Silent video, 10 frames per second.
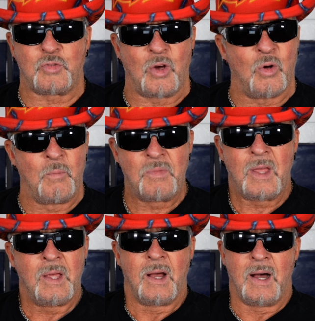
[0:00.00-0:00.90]
So,
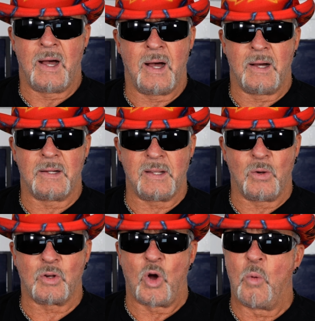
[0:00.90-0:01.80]

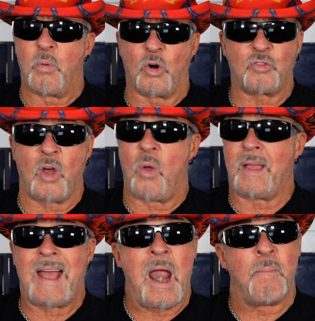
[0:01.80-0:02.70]
Goldberg's the
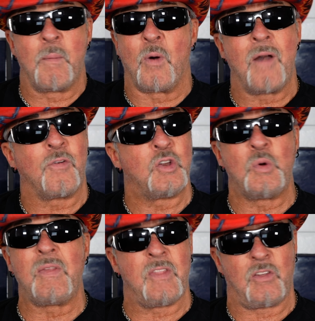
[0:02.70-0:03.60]
only guy I remember ever doing